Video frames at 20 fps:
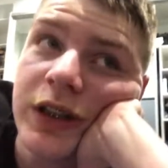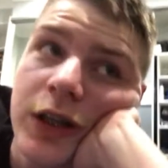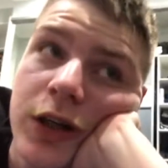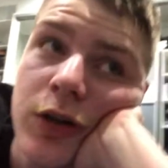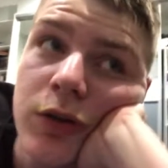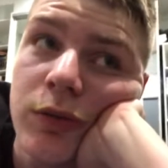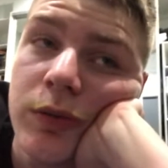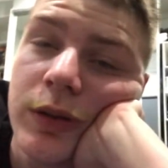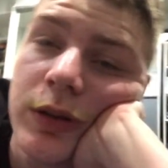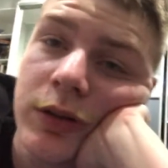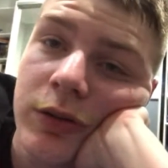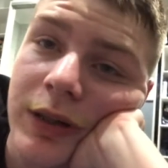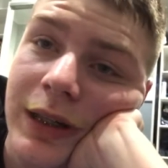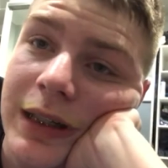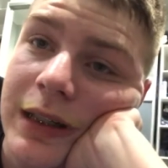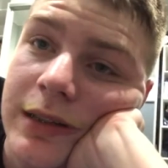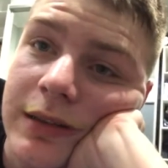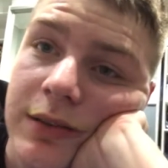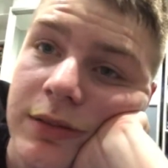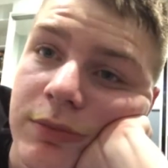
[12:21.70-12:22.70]
know, the
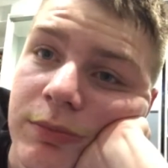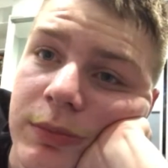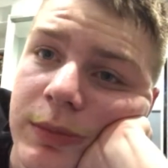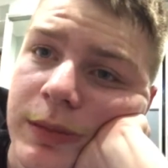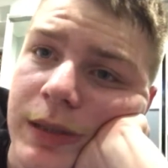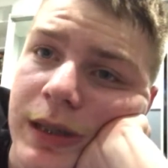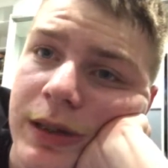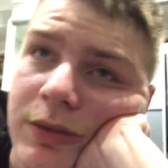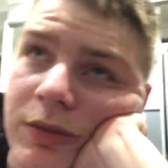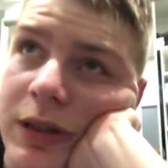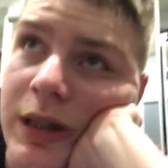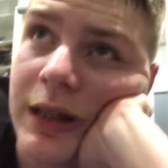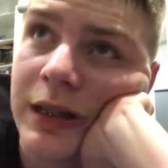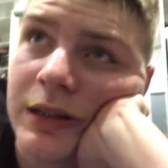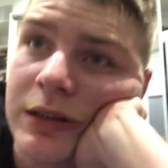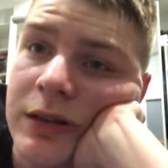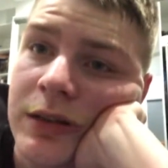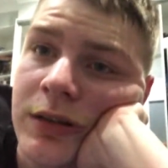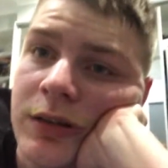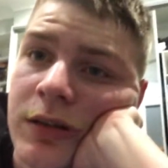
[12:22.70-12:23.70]
trade isn't
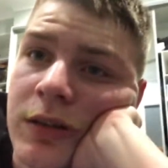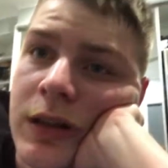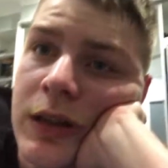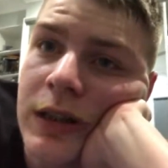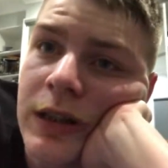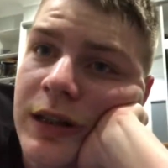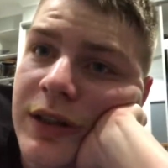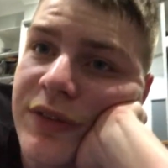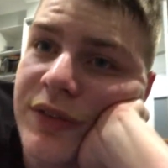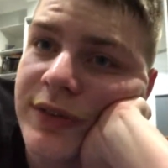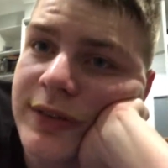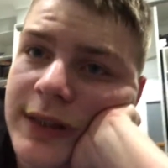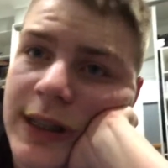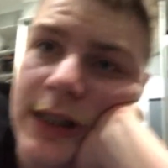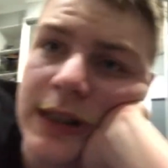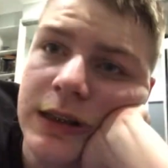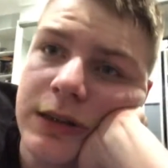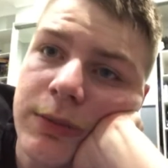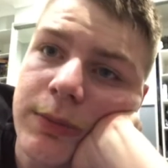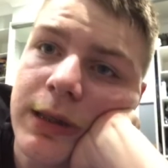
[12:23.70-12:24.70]
like if you
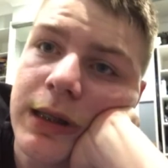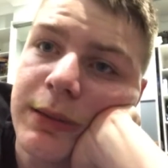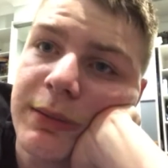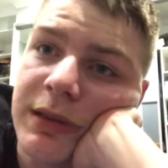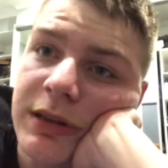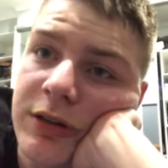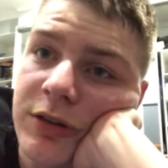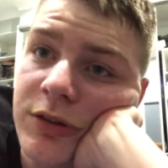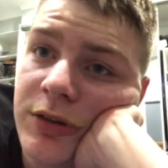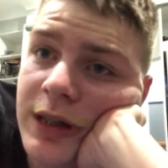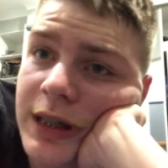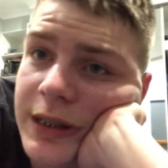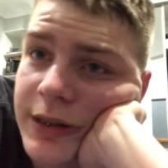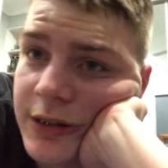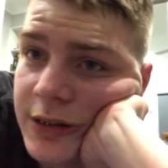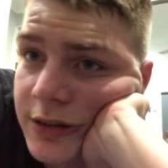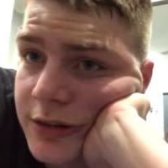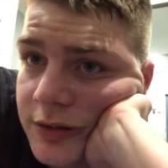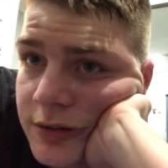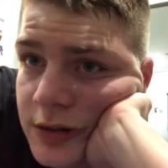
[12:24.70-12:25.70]
change your mind about the trade
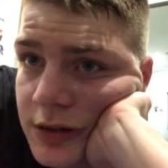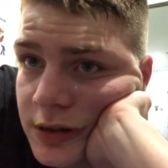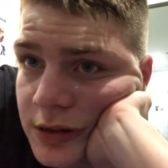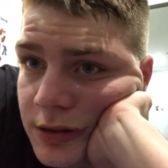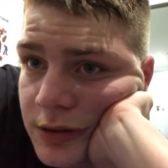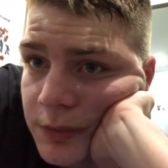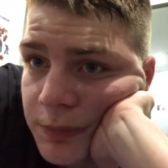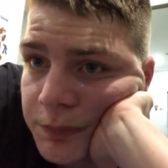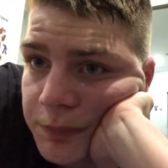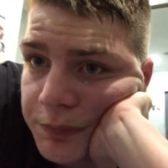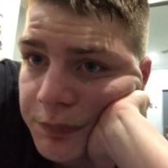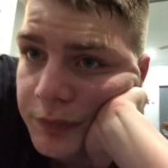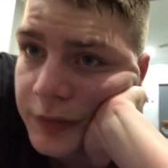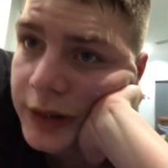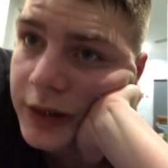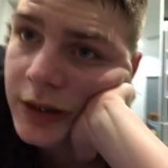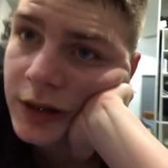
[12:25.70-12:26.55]
because you